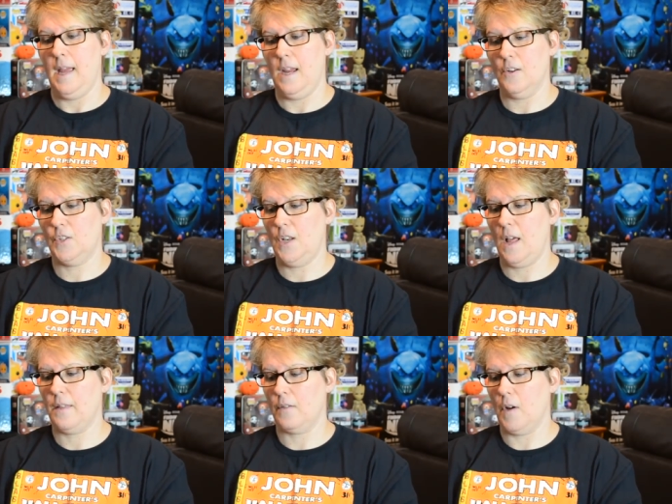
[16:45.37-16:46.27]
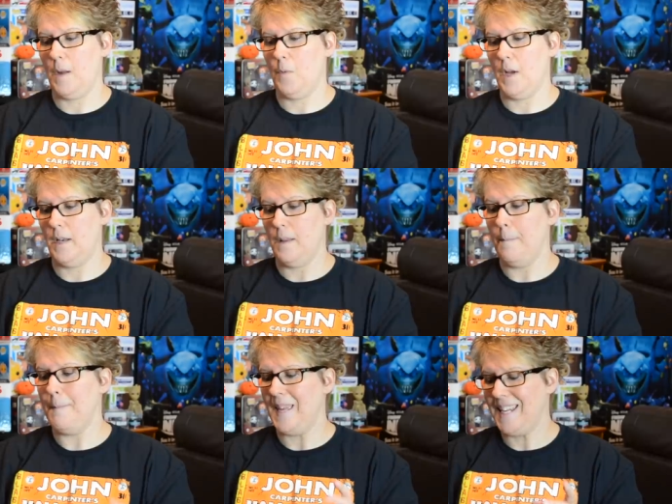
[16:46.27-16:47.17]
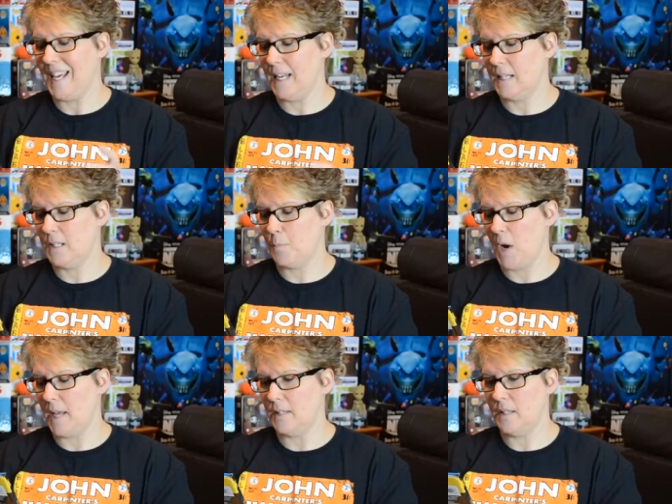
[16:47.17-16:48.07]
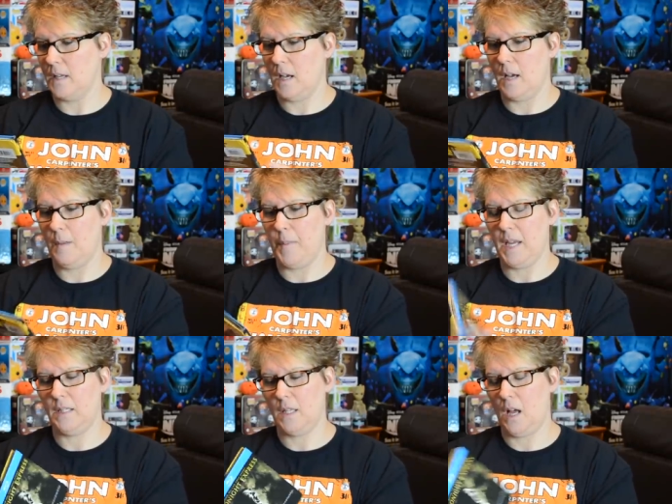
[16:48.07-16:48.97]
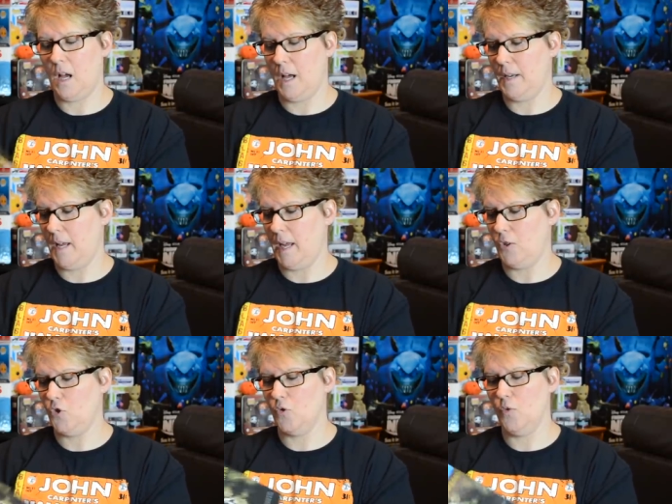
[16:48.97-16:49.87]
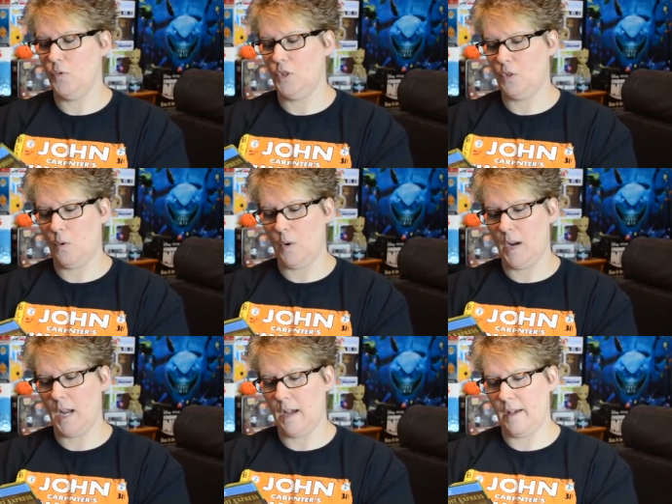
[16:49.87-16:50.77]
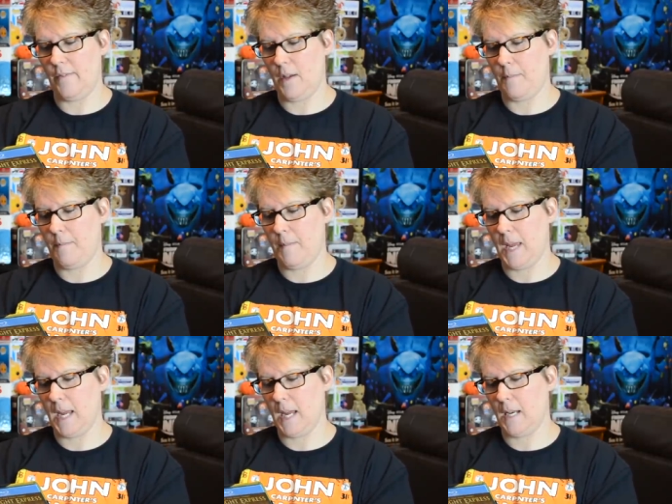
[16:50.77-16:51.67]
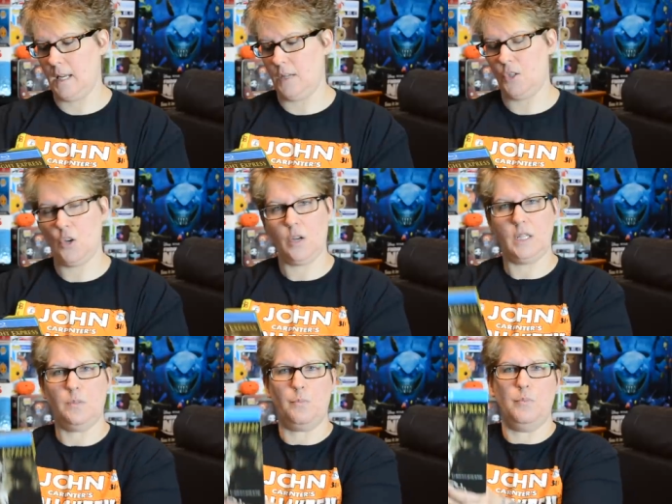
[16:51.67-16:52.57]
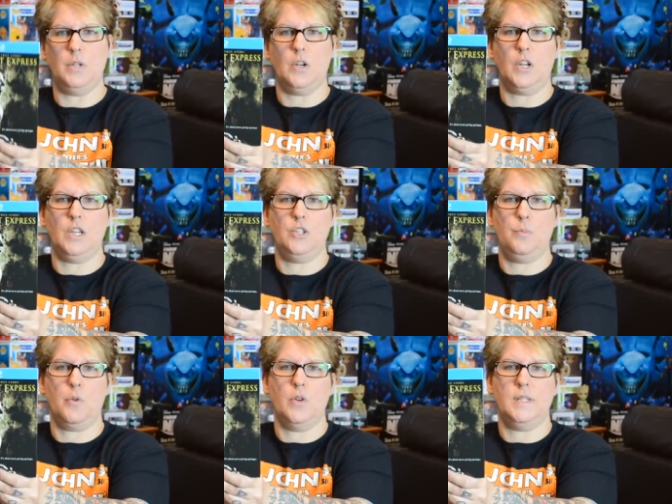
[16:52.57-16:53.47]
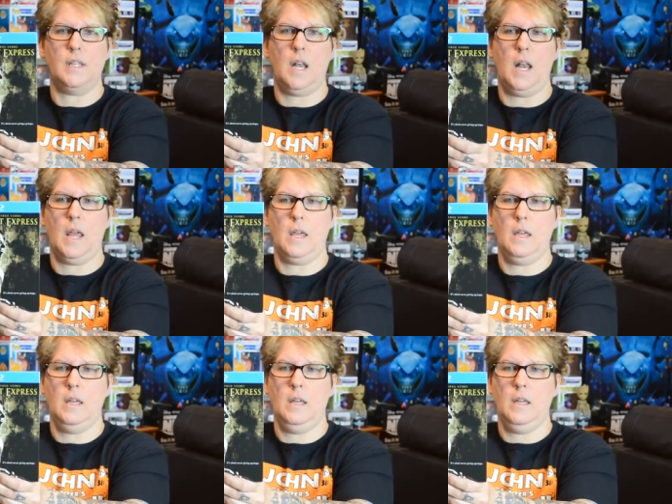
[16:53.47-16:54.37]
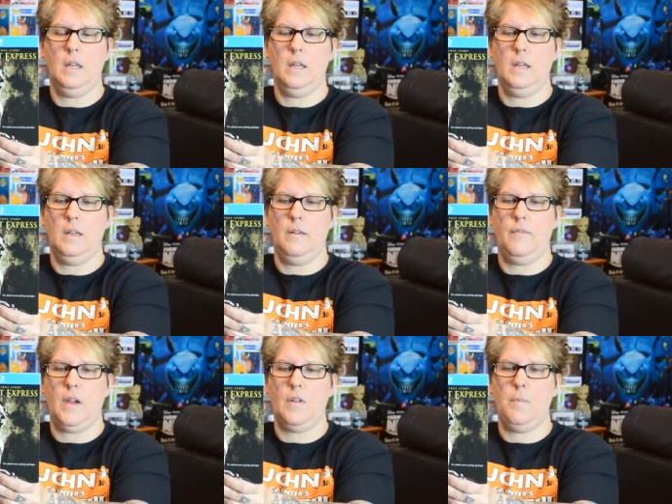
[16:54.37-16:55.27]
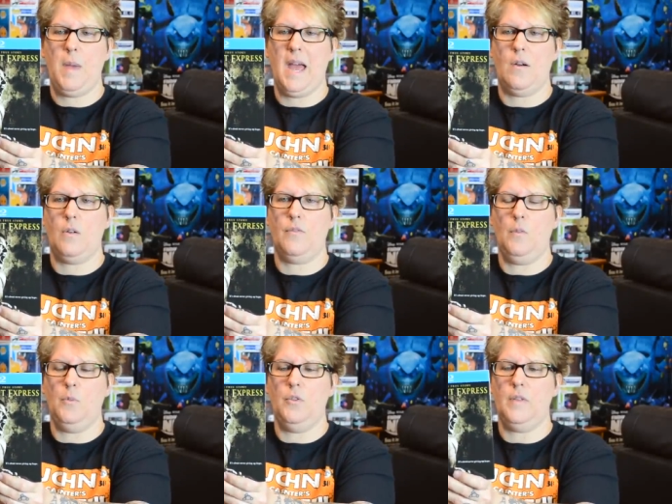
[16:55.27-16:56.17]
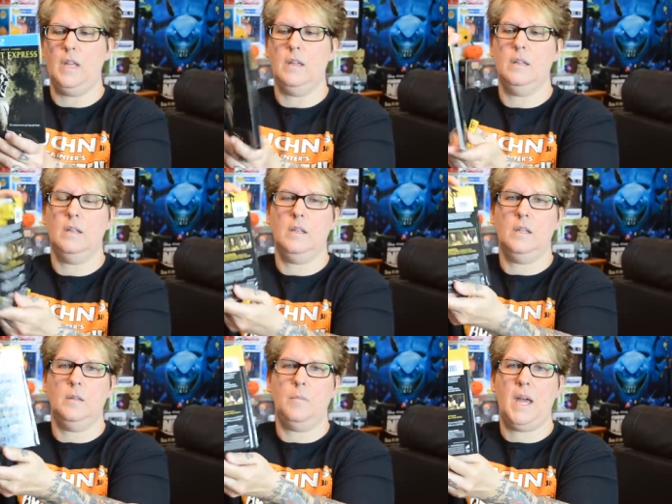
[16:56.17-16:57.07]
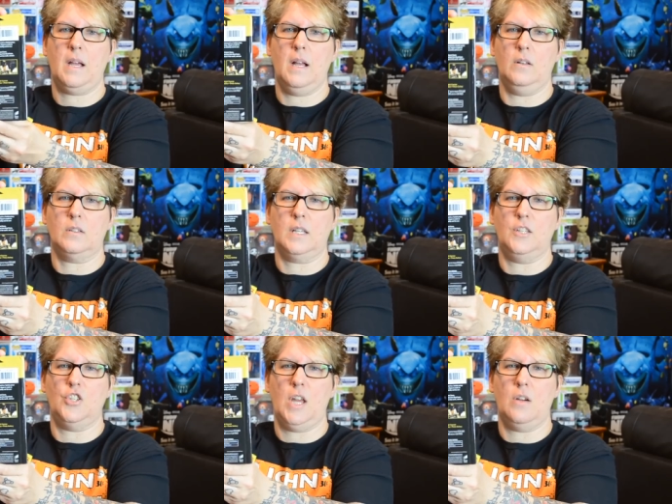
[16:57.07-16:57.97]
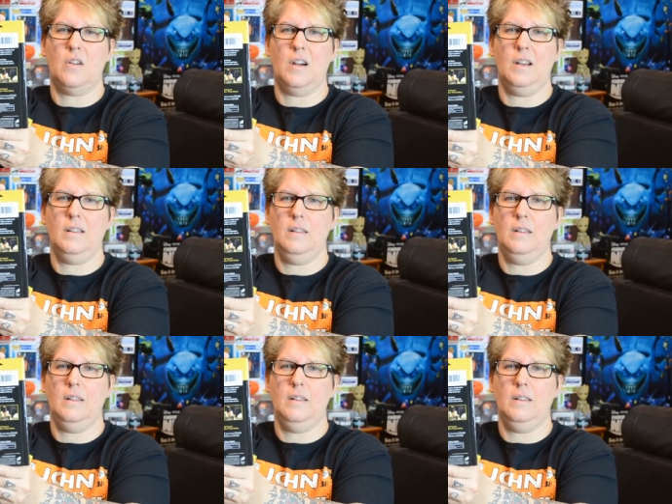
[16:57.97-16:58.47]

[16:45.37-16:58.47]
Here's another great one, Midnight Express, based on a true story of a man in a Turkish prison. Very powerful movie. That kind of looks like a J card.